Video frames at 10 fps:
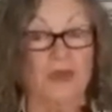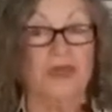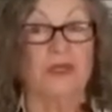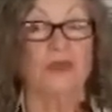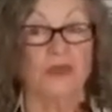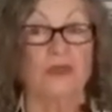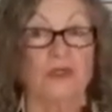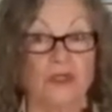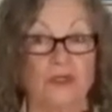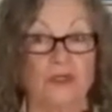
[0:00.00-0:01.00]
thing that you
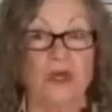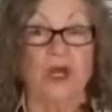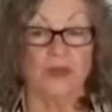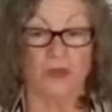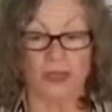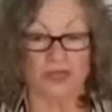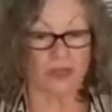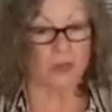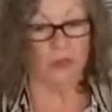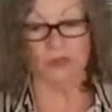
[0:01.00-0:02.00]
can do that will
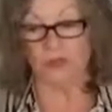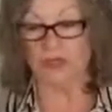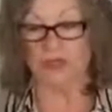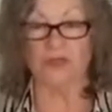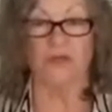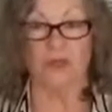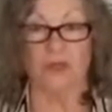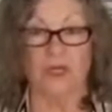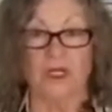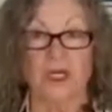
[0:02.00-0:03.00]
actually move your business forward.